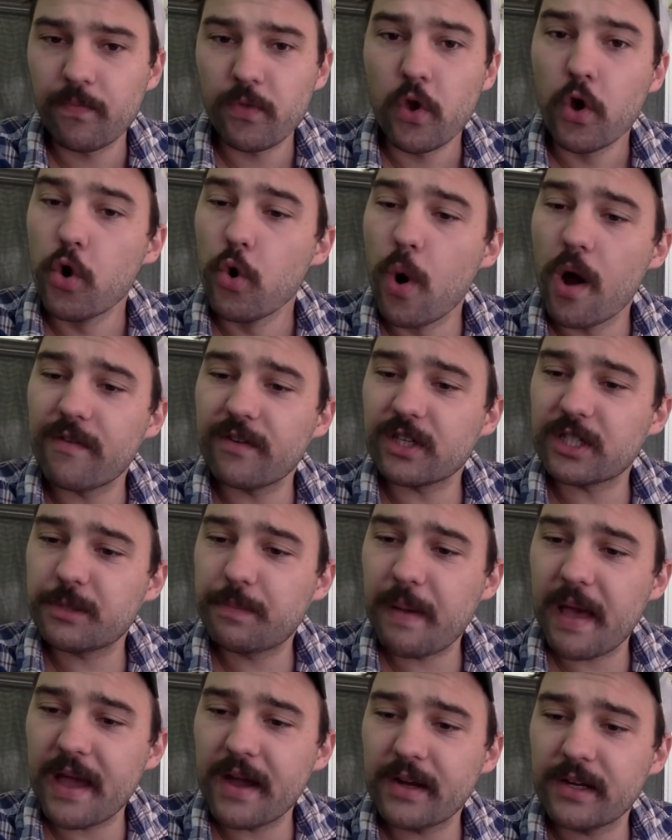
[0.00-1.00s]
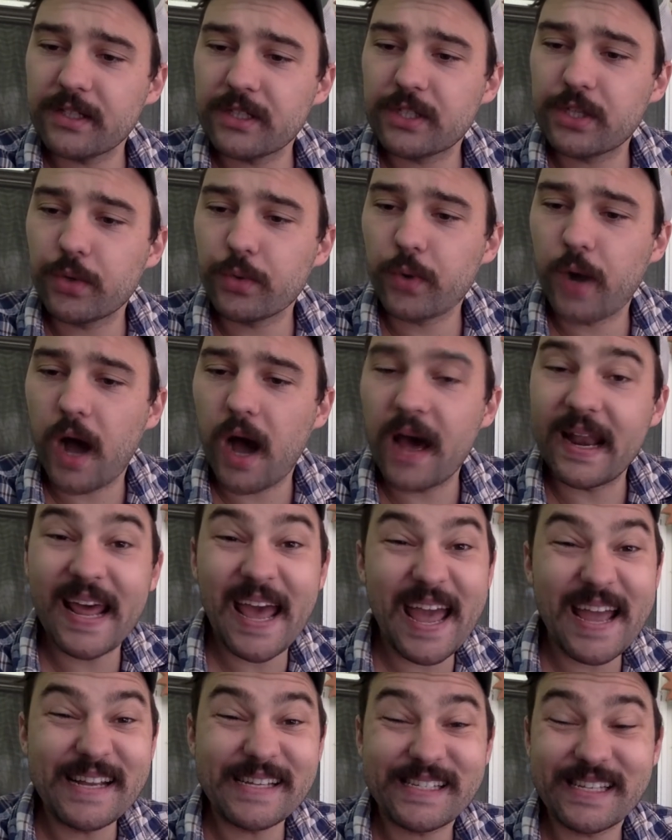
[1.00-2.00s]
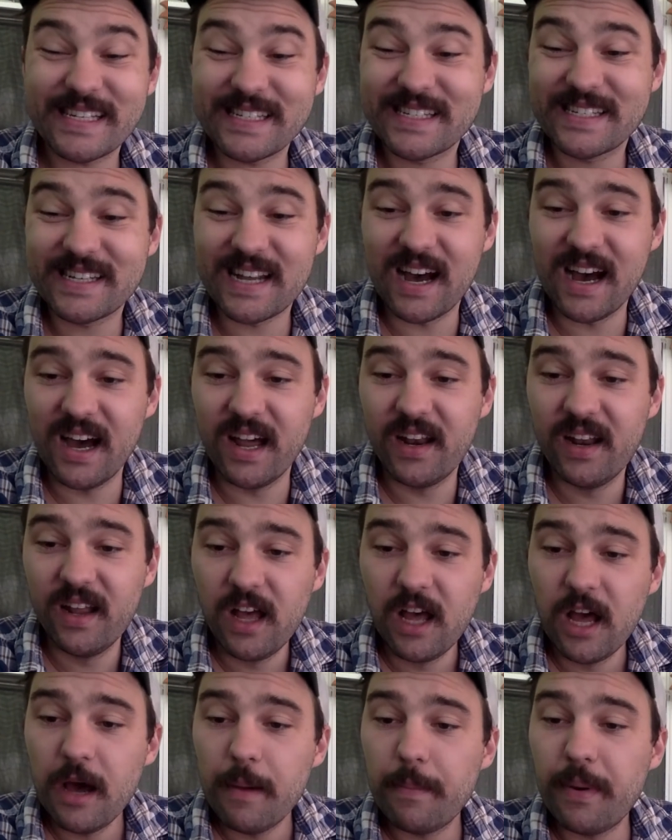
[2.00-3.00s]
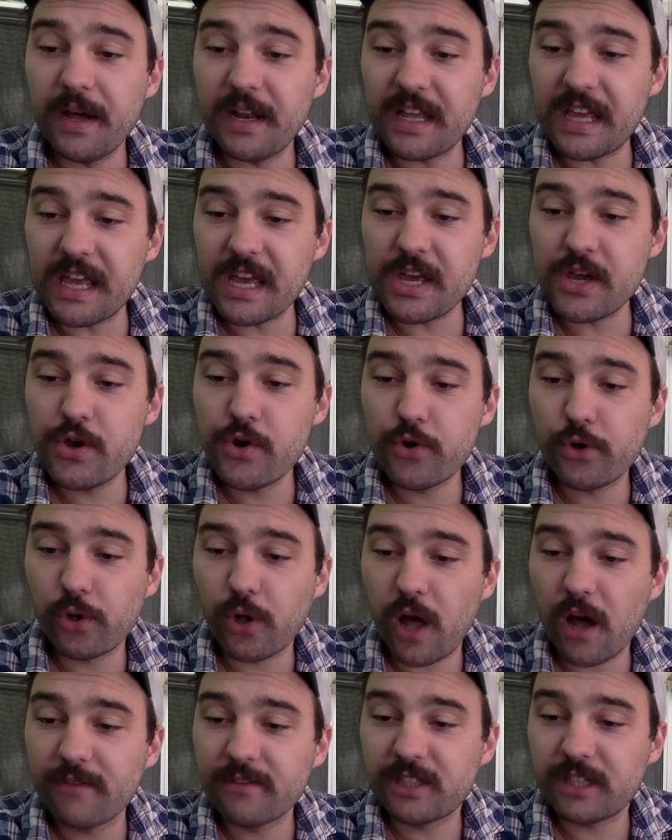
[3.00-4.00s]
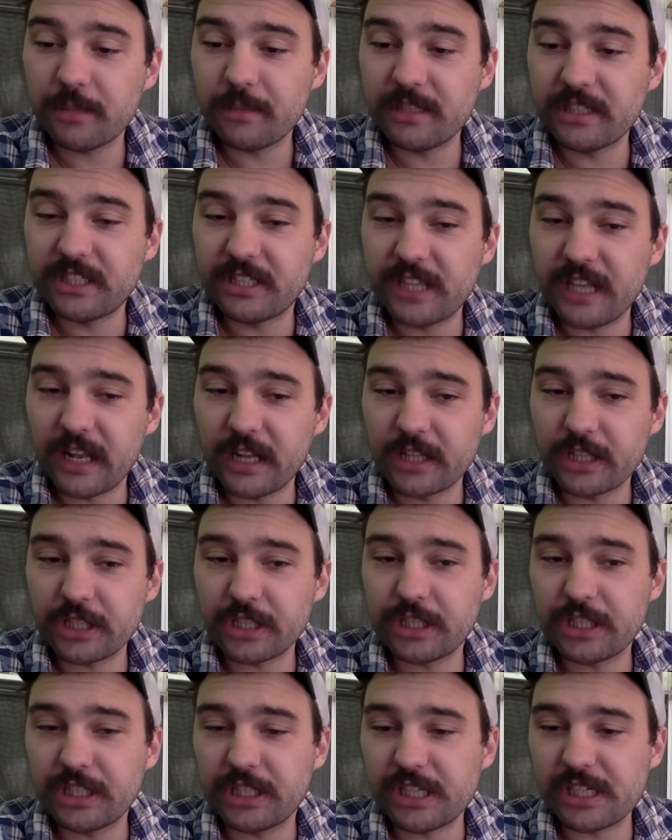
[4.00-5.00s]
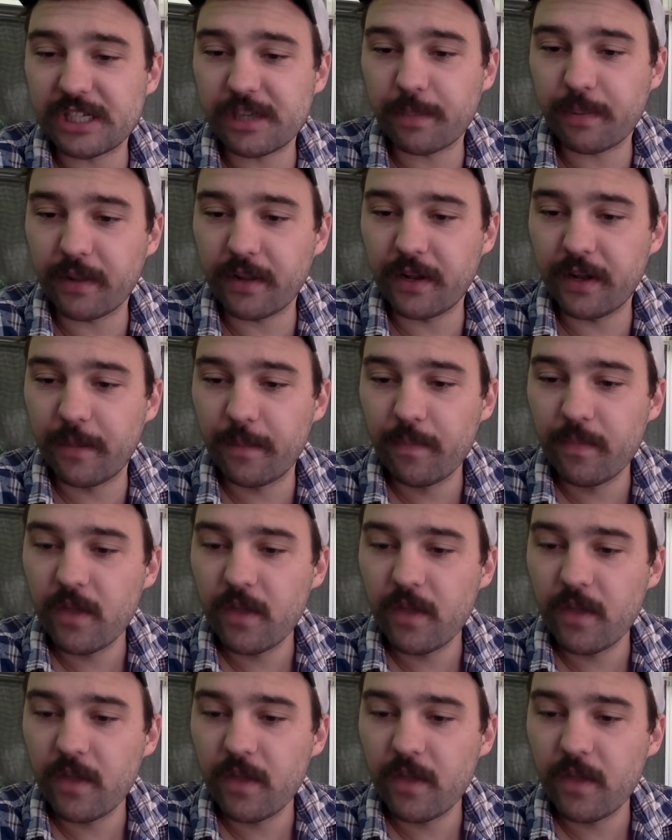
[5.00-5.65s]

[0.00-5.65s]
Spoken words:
Whoever spares the rod hates his son, but he who loves him is diligent to discipline him.